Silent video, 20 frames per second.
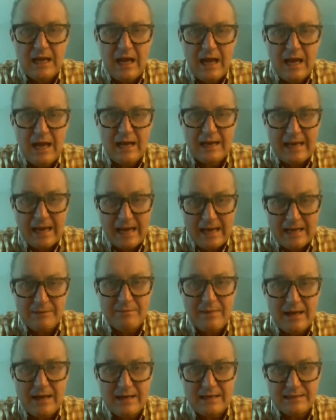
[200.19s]
uh, can
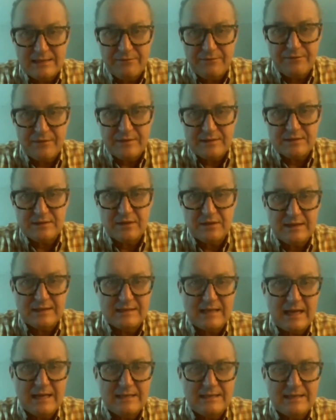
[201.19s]
make a difference to this
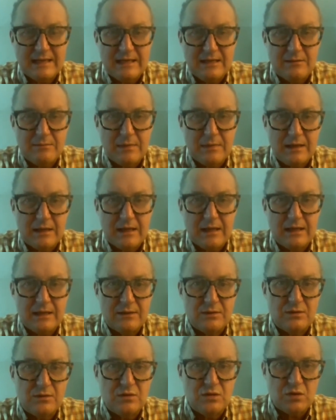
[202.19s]
18
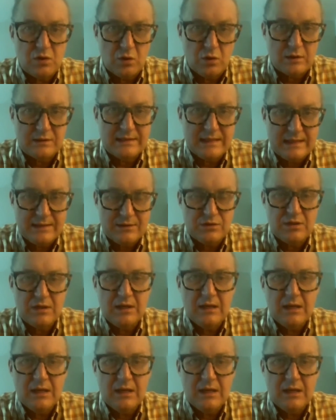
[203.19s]
million shortage.